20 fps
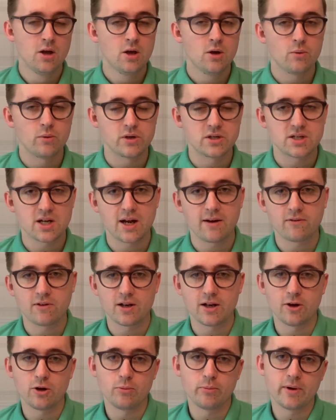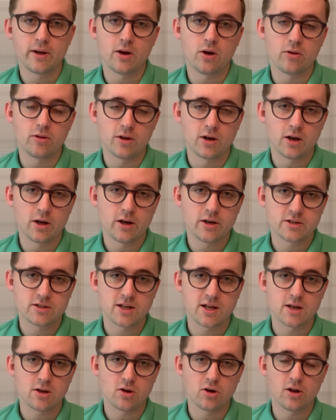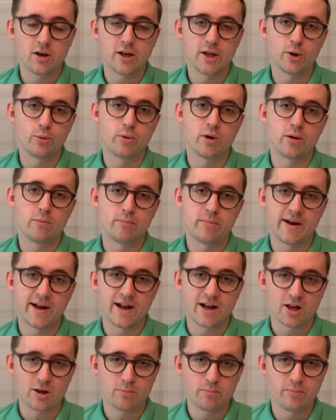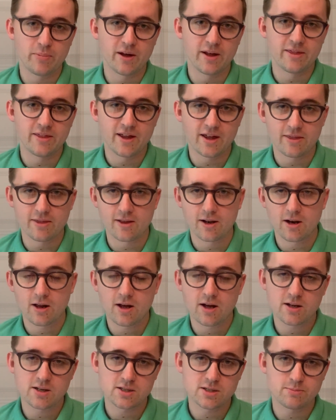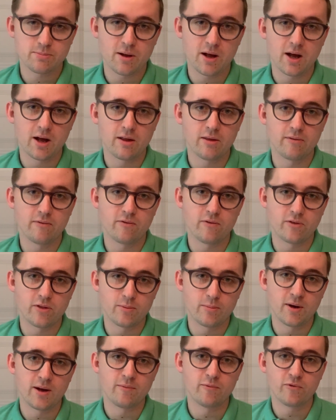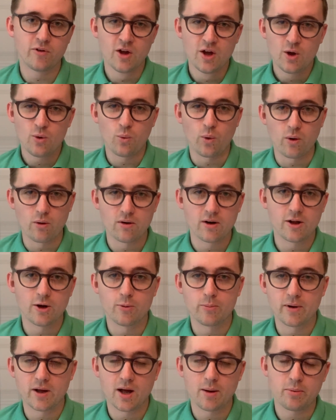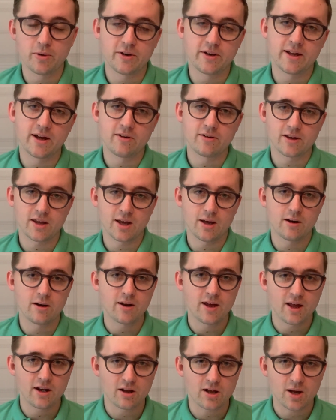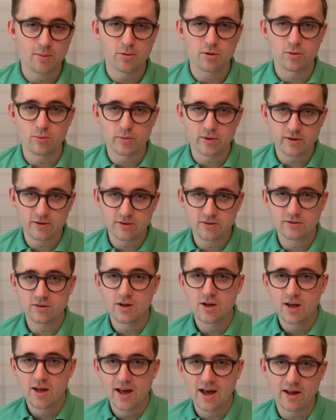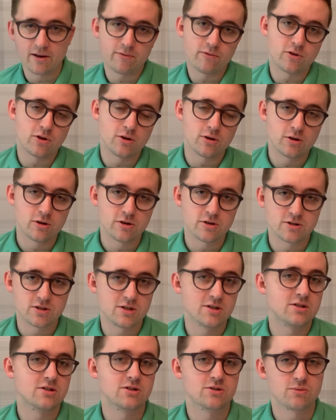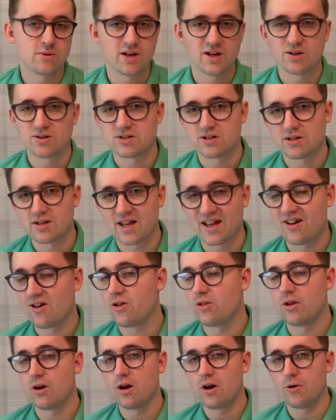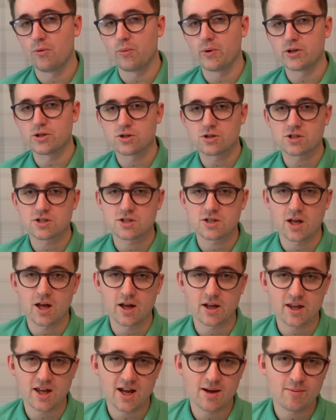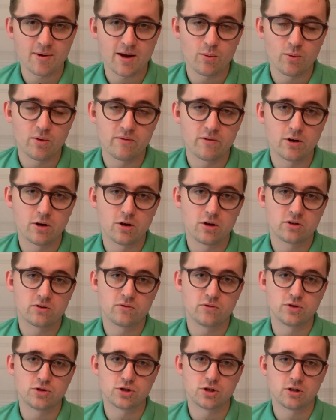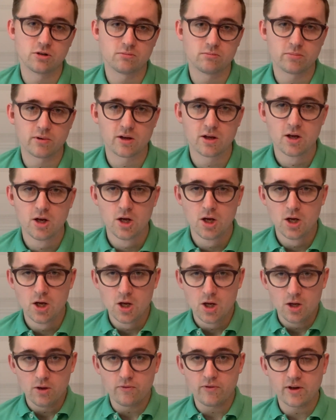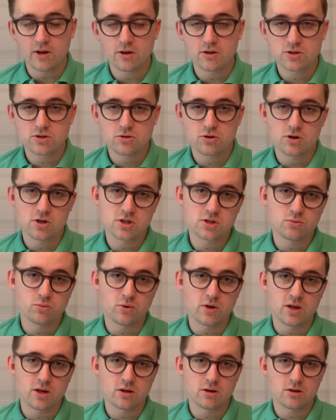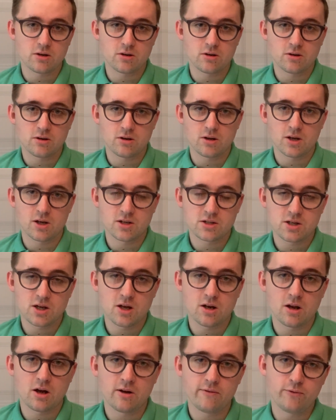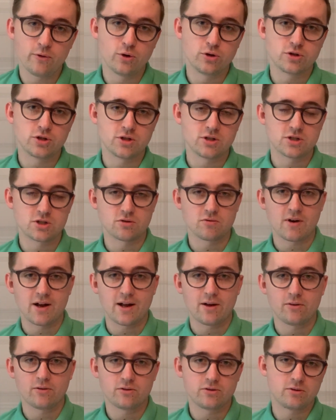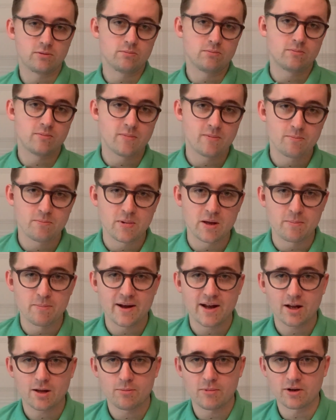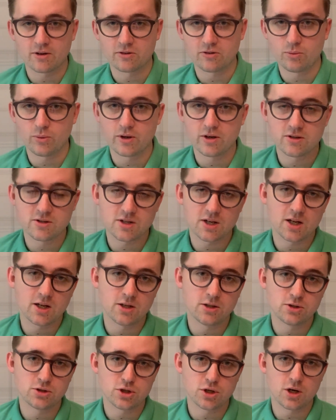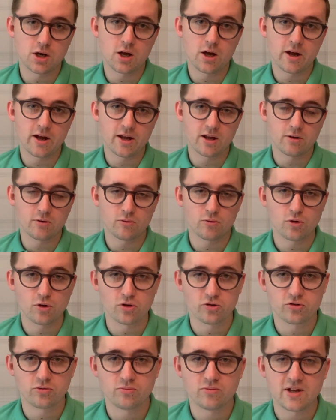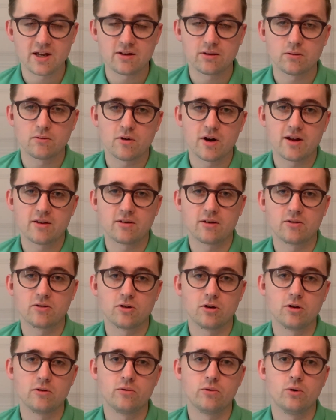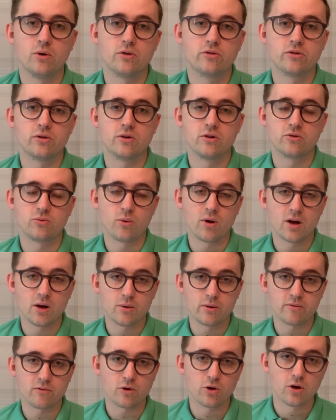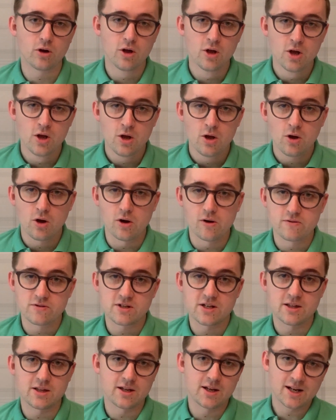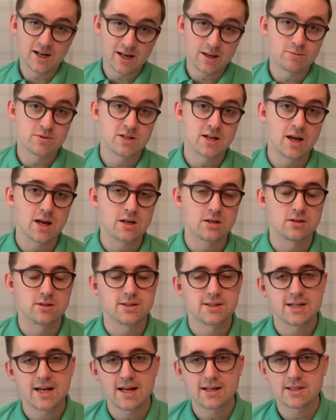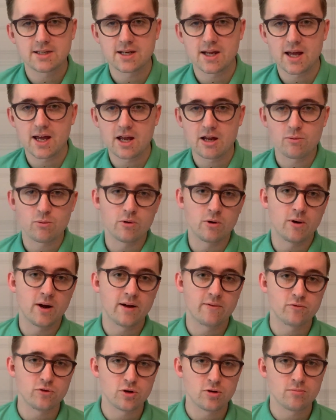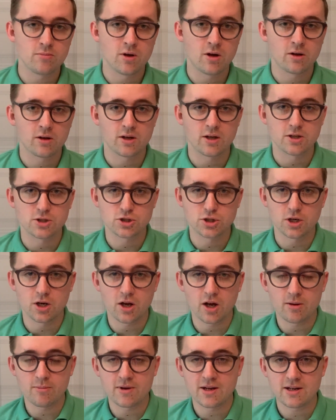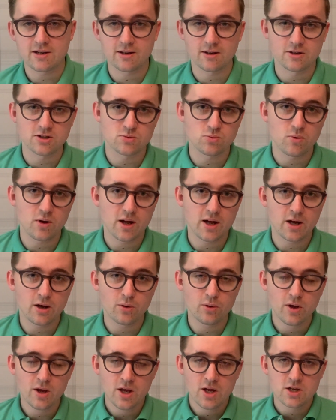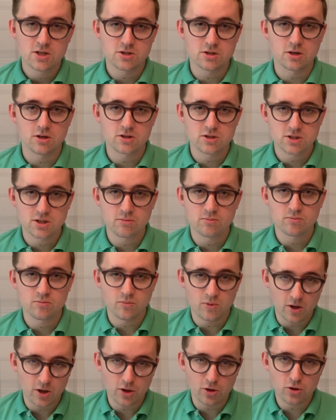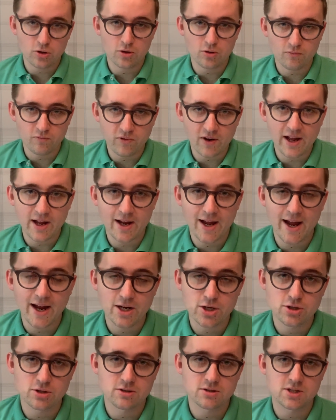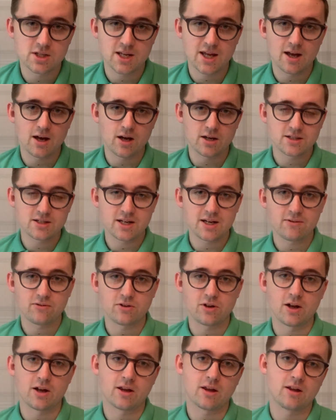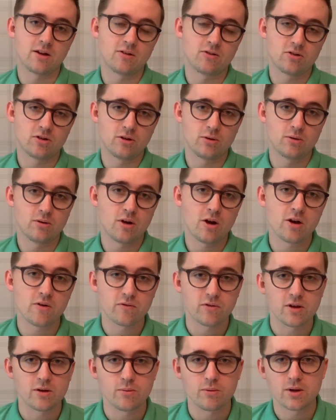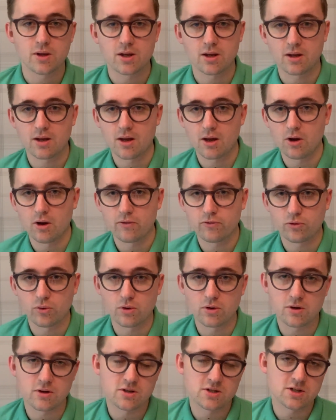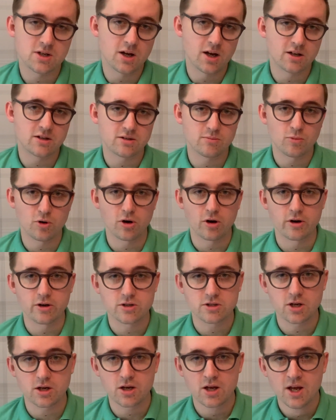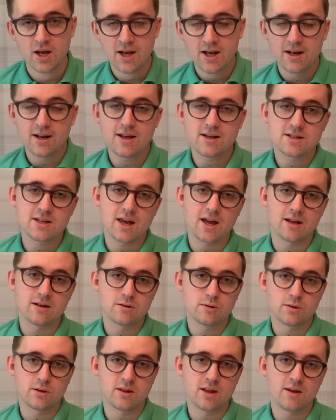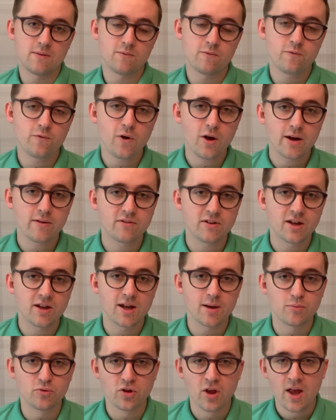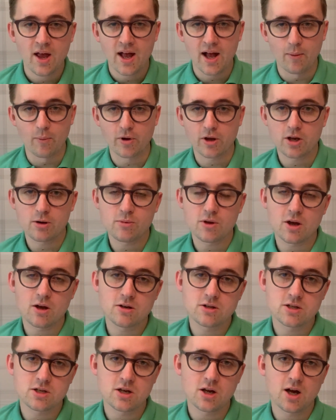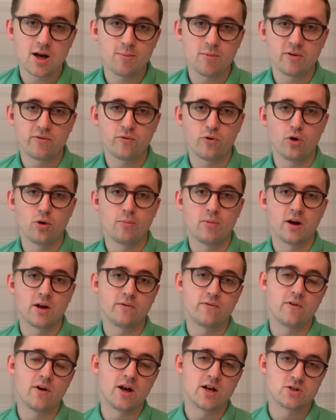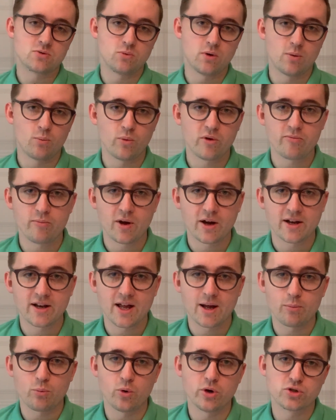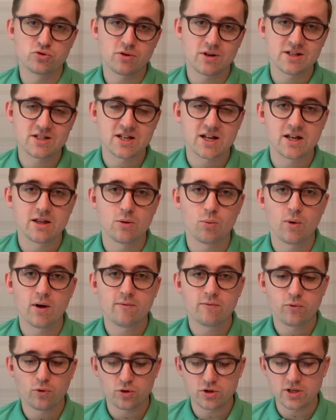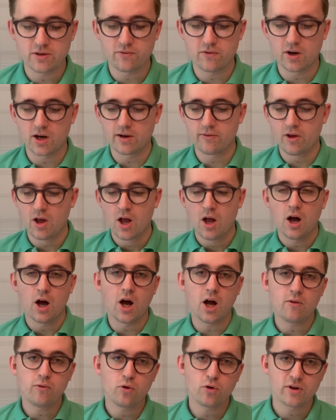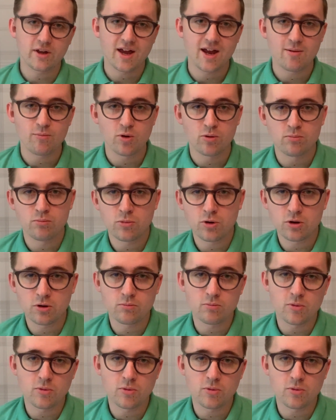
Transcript: We saved a little bit on the last day, got a little bit back, but then the last part of the month, we were a little bit up and down again, had a couple of winners, had a few losers as well. So yeah, on the whole, we just came with a loss for June, but fingers crossed we can turn our fortunes around and be back amongst the winners in July, and got some decent racing to look forward to as well. We've got obviously the Eclipse Stakes on Saturday, we'll have Newmarket's July meeting as well, so some good flat action to get our teeth stuck into, and hopefully we can get off to a good start tomorrow. So let's get into it then. 5 tips, and we're going to be going to Yarmouth for my first one with my nap, which runs in the 145. I thought Cayman Moon